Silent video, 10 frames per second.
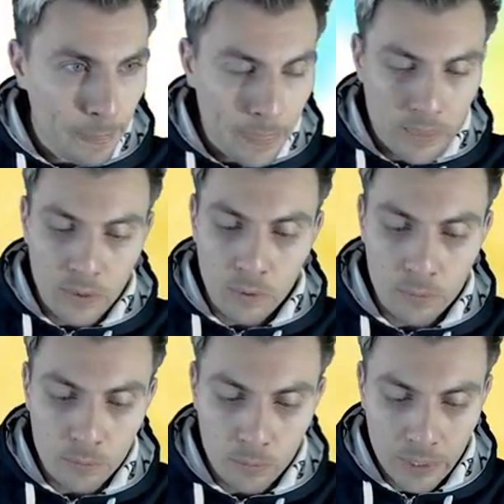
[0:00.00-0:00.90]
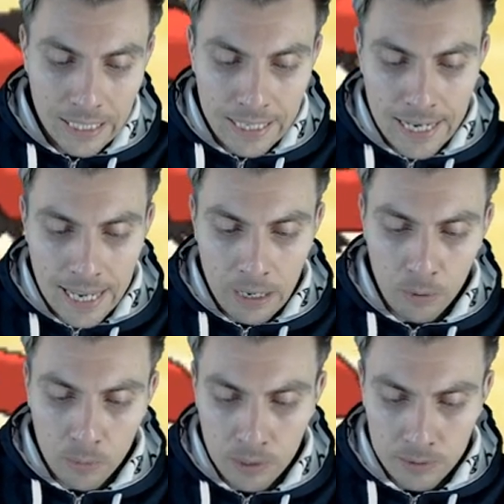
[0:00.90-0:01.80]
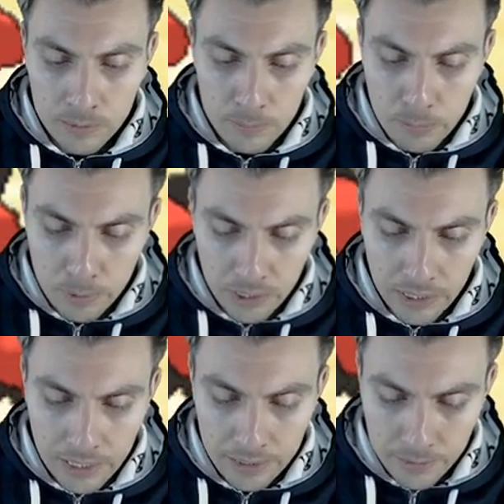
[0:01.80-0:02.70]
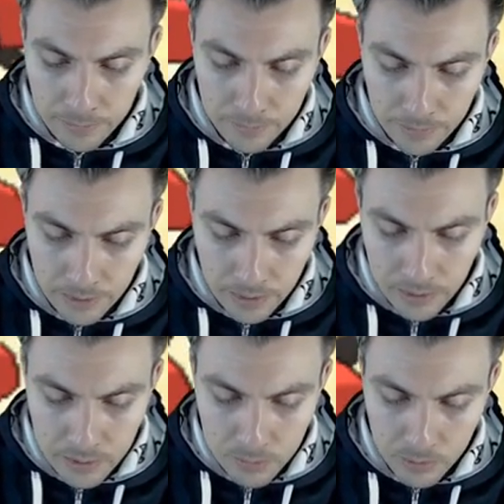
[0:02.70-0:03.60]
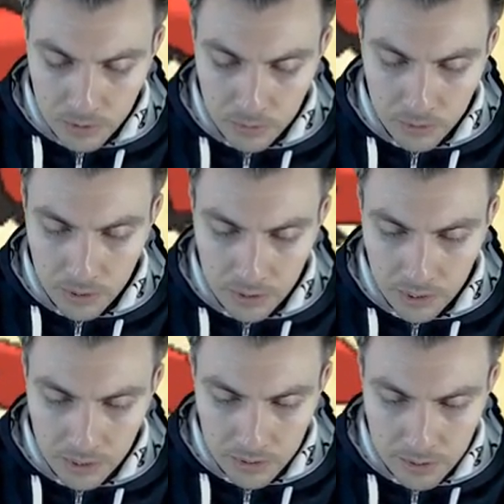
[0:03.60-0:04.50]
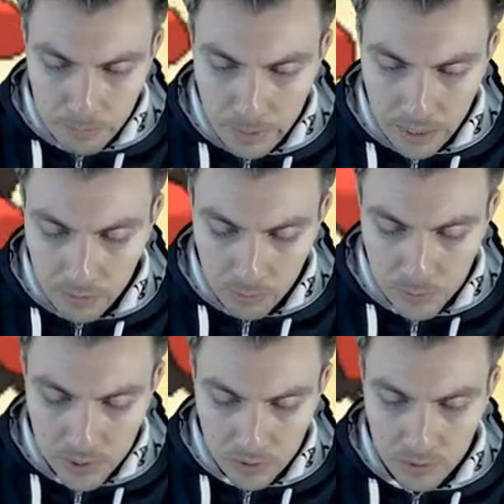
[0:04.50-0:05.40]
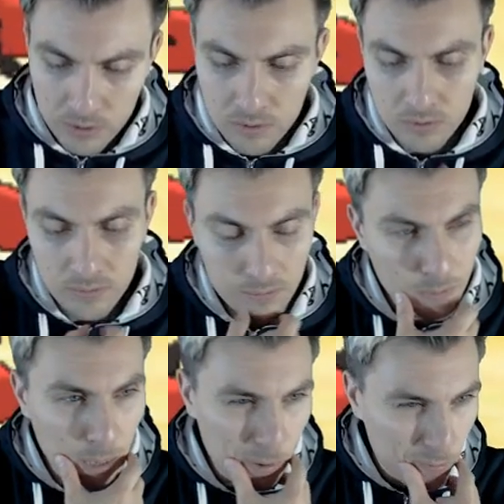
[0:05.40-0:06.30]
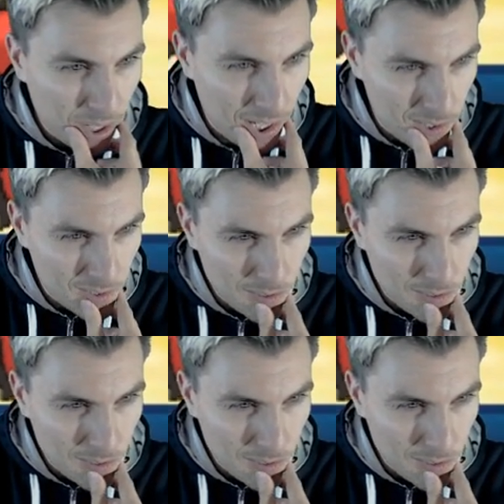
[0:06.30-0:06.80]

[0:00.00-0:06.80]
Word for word: so we can now bring in uh, Suicune, I think is the better option, because maybe Ray is